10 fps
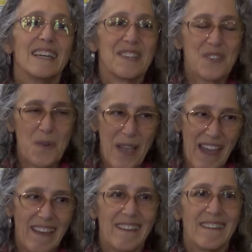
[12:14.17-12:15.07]
it's
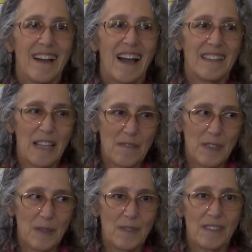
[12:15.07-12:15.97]
okay, I love
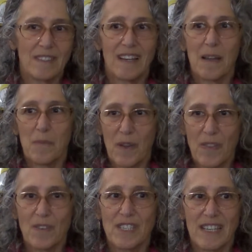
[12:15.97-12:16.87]
you, I'm with
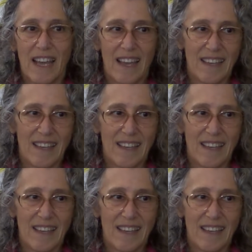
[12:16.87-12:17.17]
you today.